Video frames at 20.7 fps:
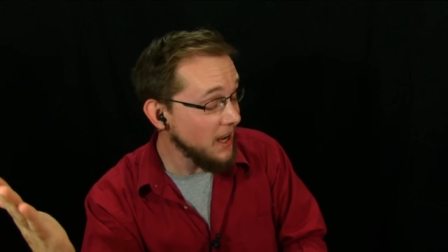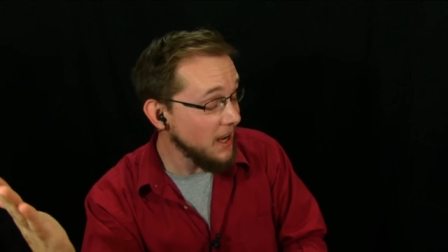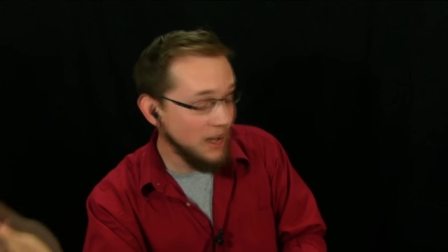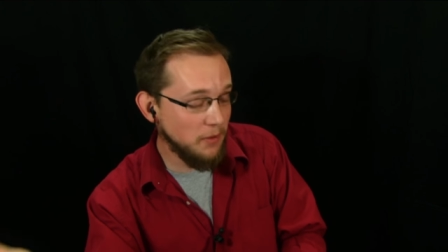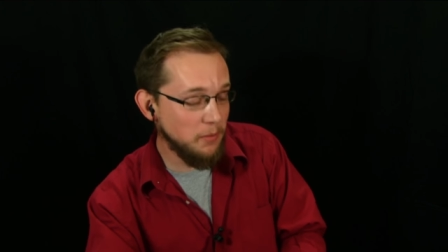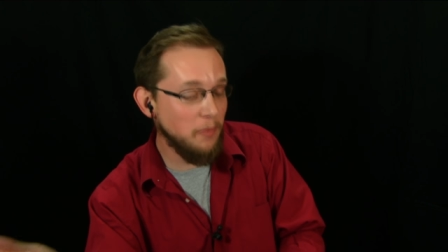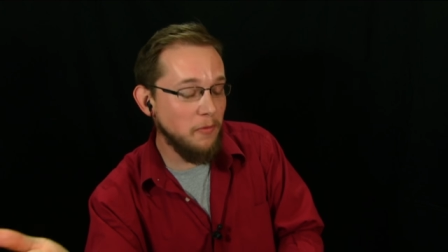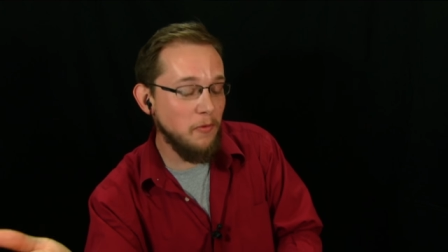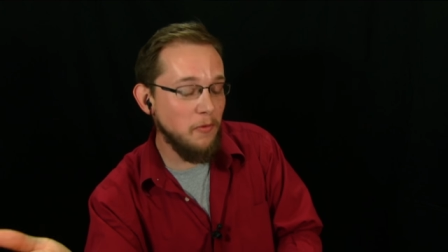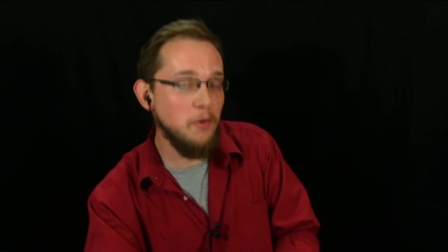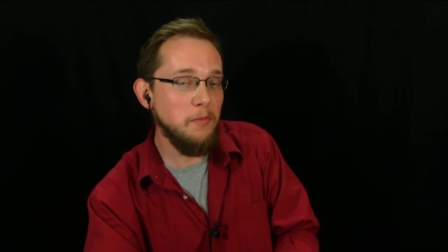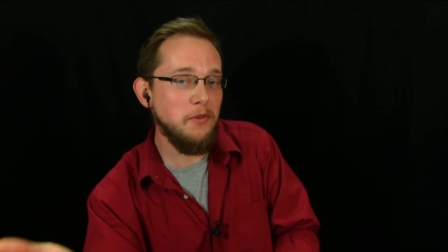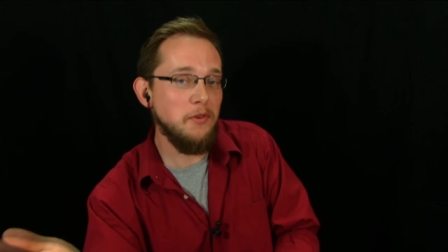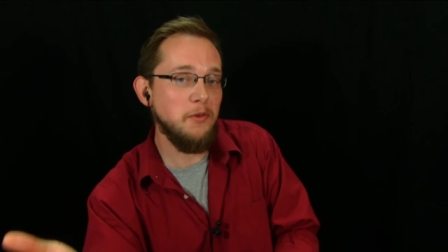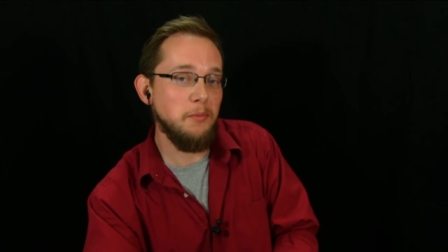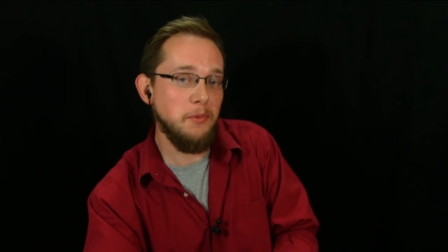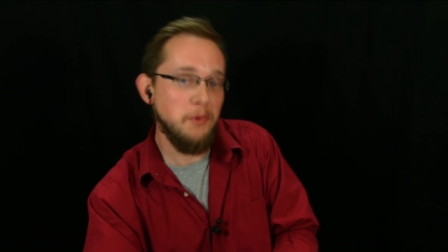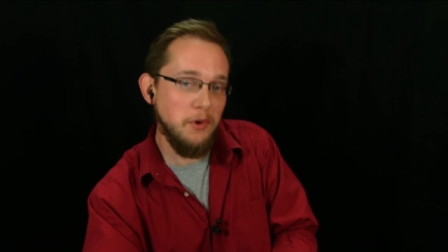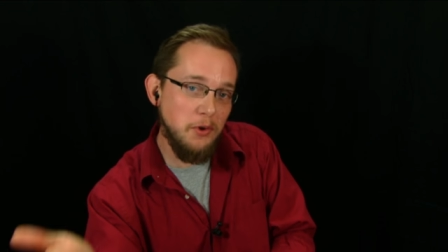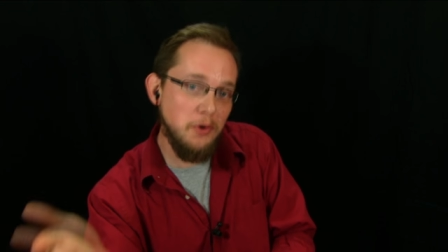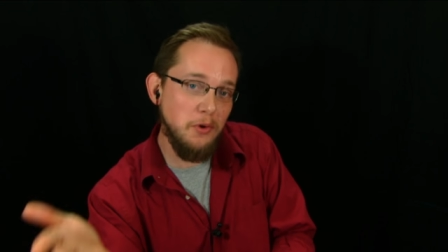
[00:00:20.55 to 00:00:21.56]
has performed a
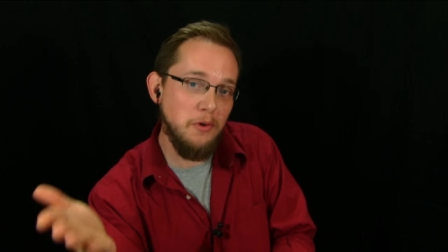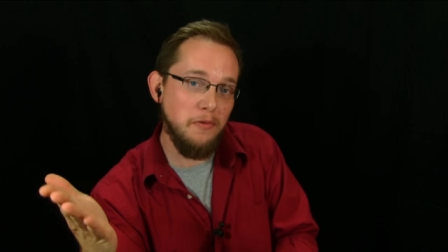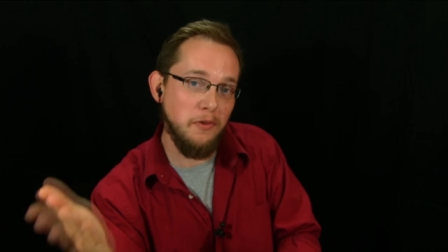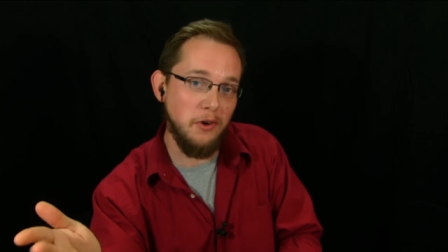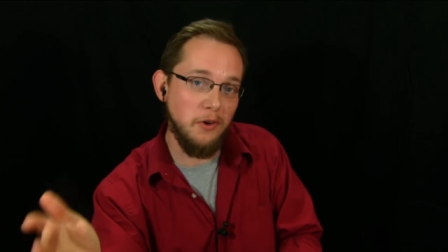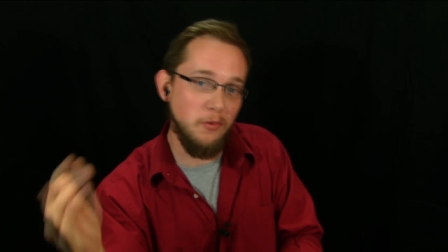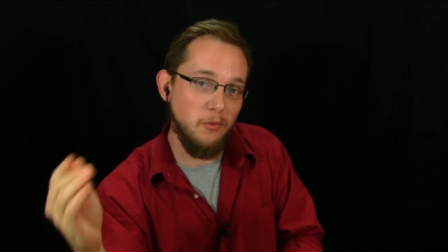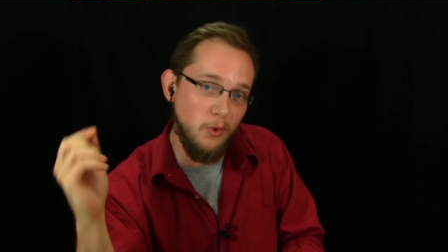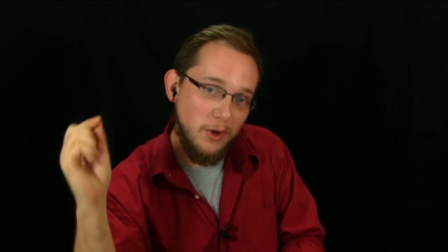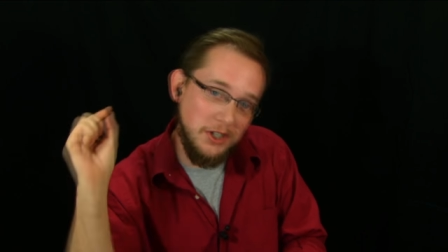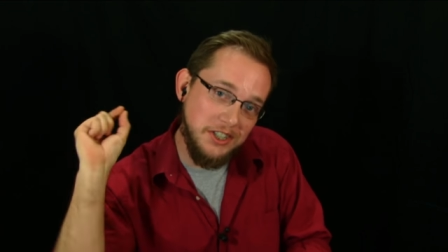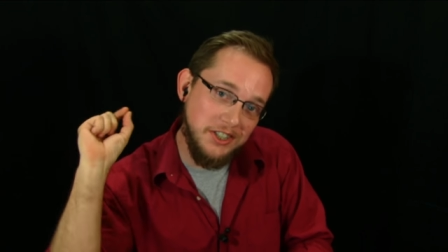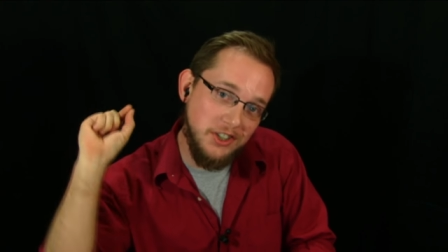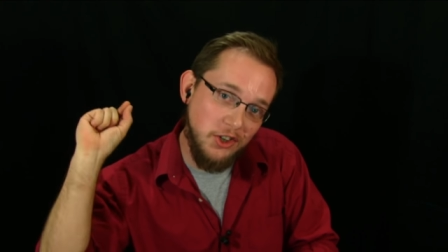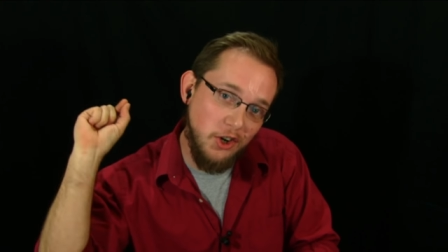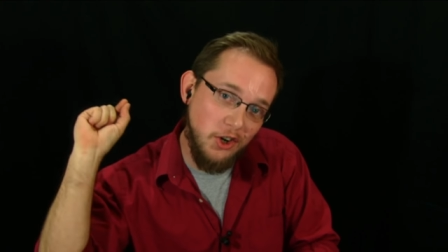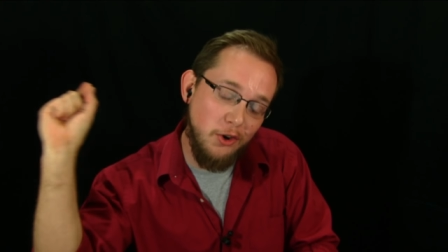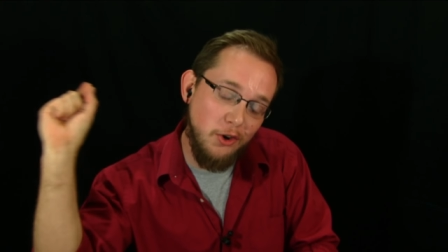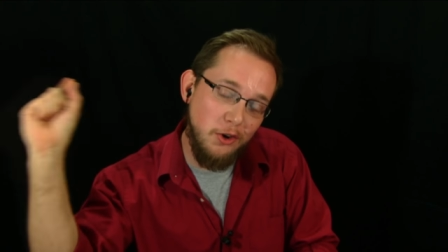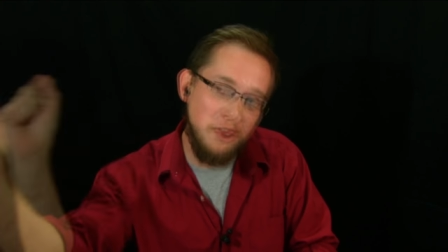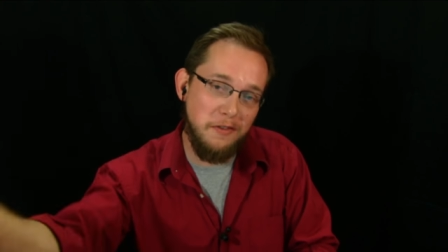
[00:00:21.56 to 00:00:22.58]
maneuver which is
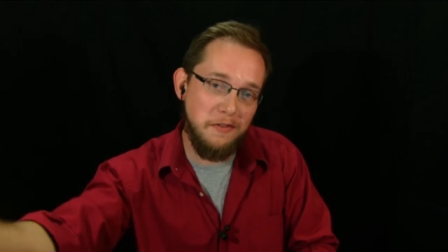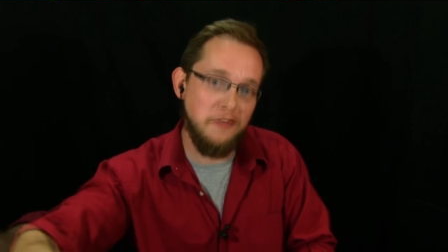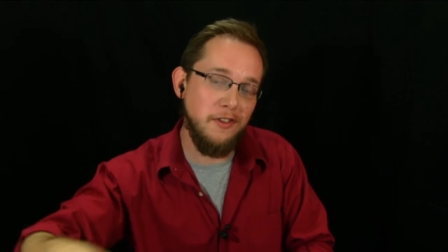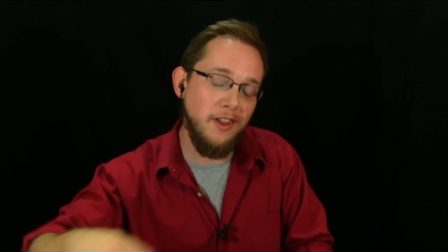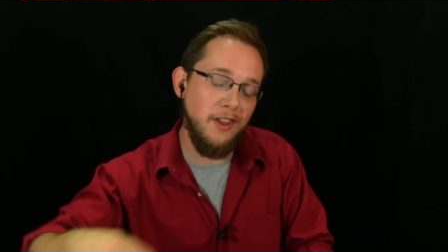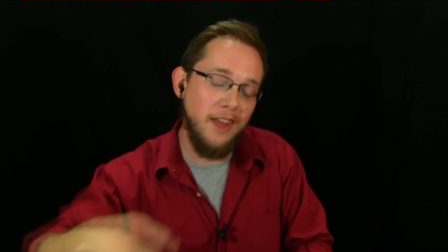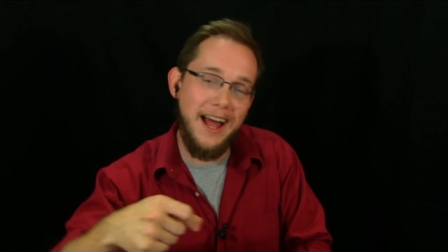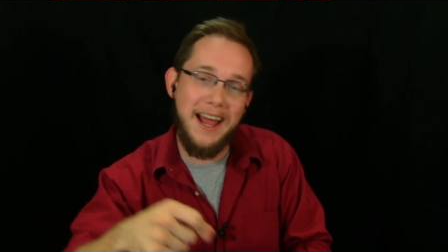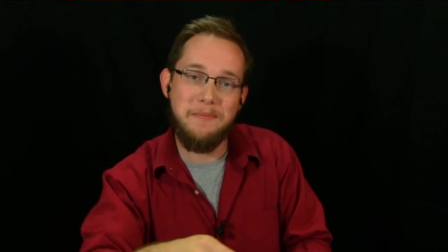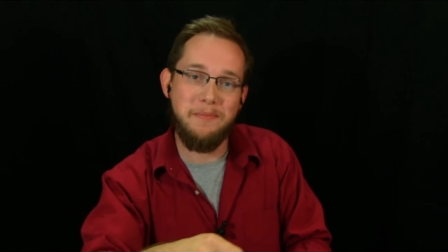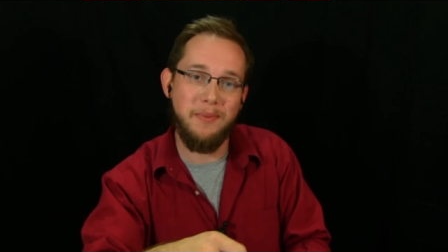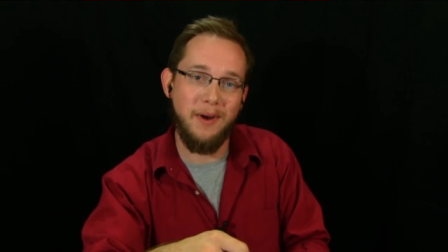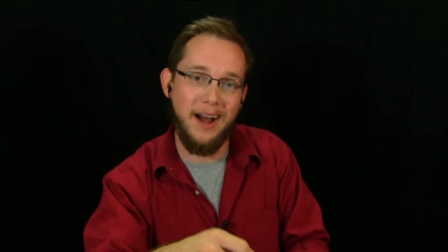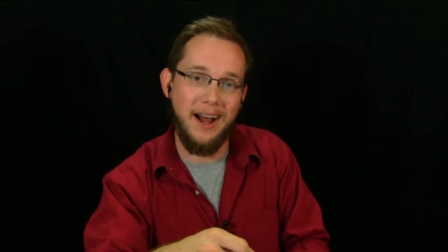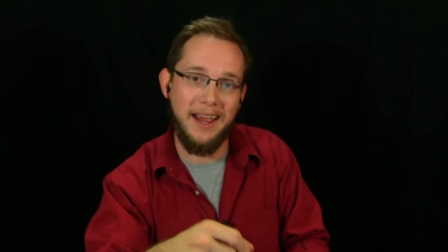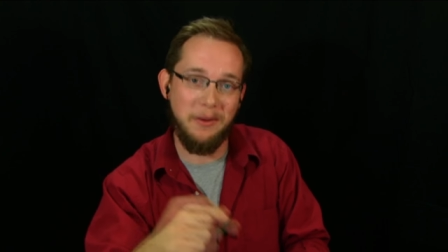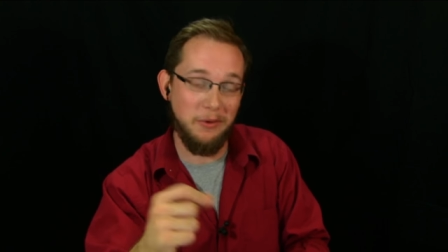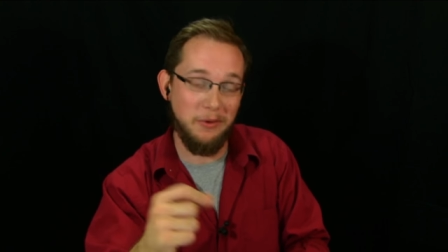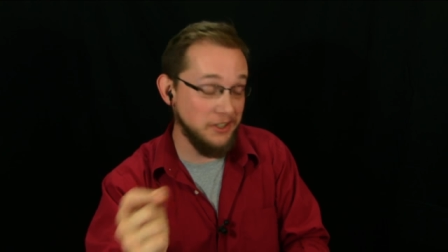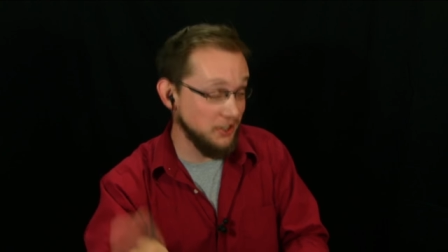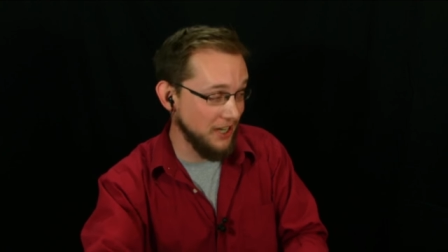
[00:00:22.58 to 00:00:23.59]
an Earth
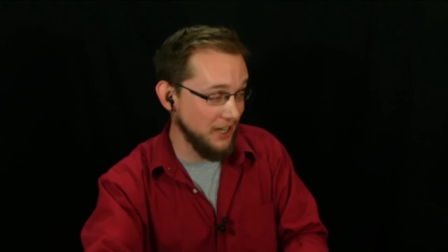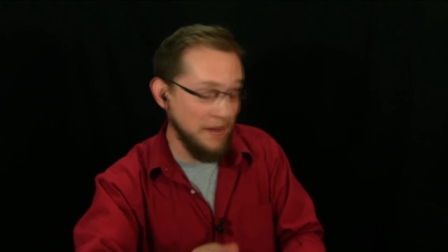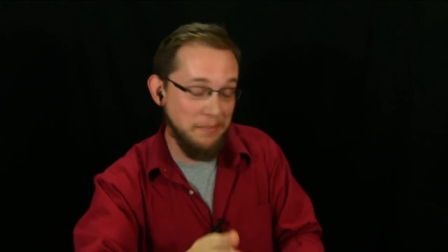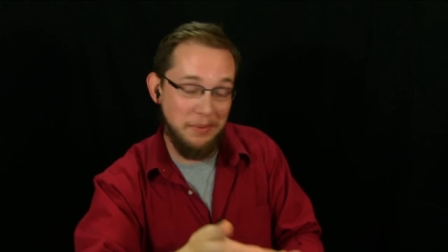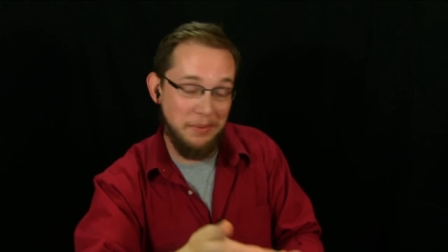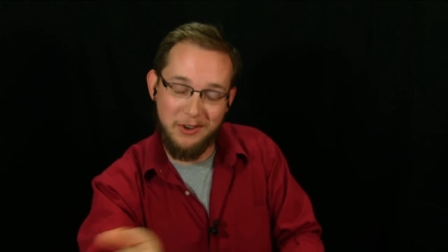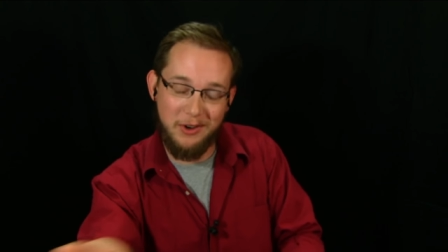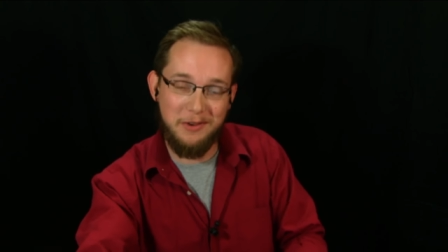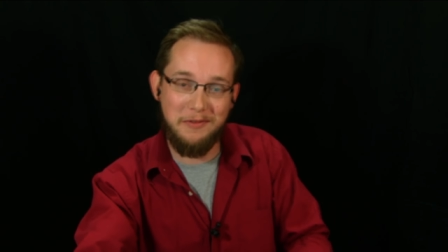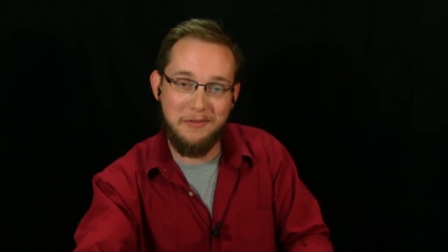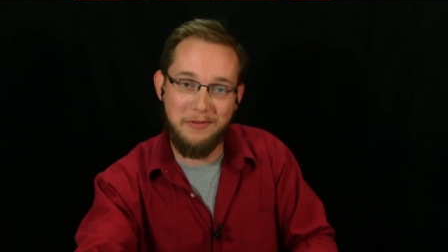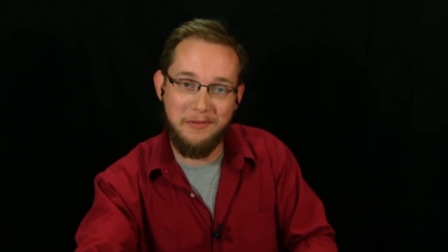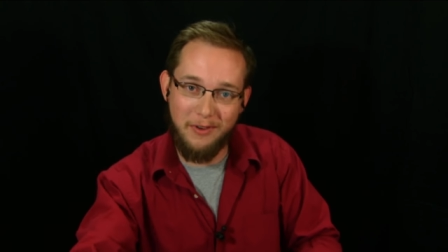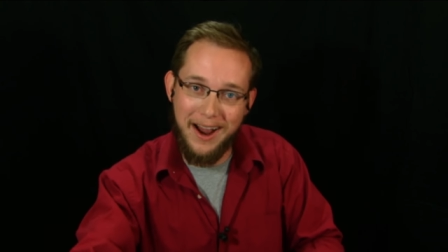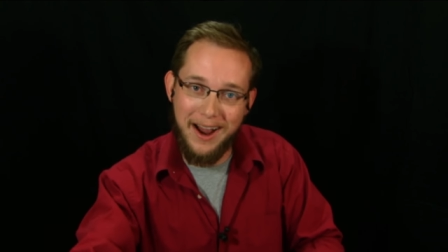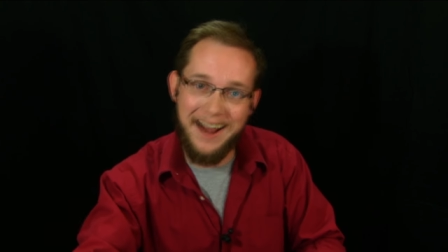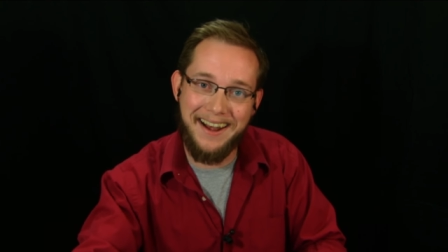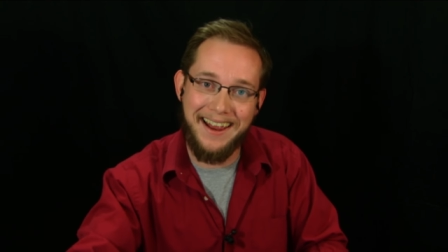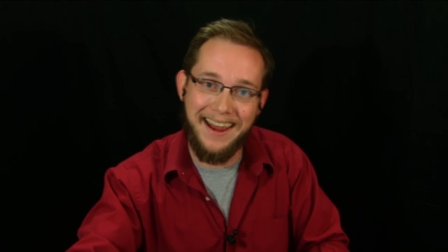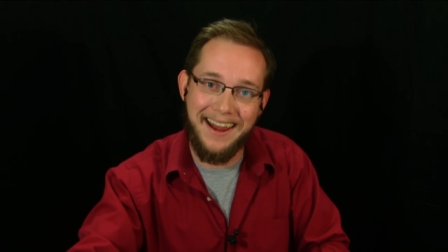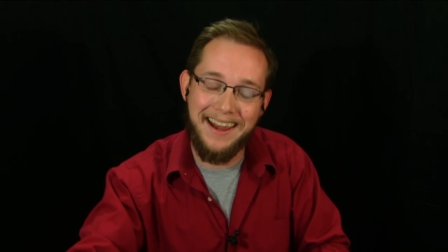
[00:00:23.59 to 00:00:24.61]
flyby, which happened on
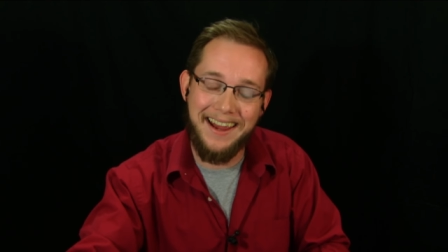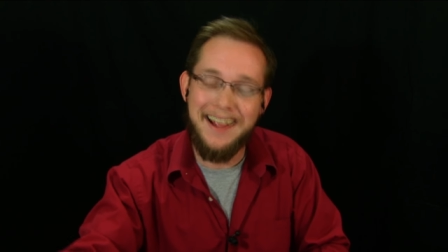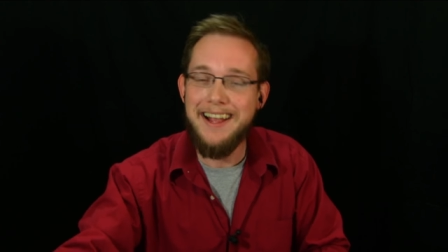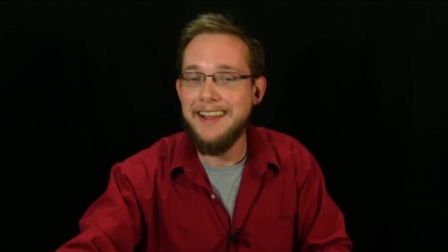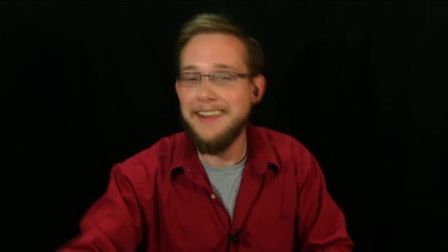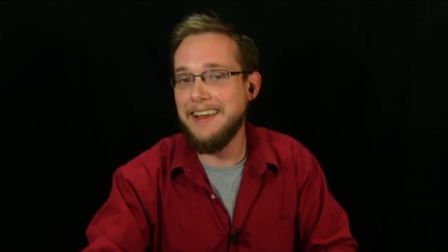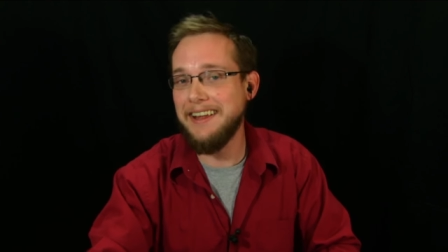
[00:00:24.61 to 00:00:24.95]
Friday,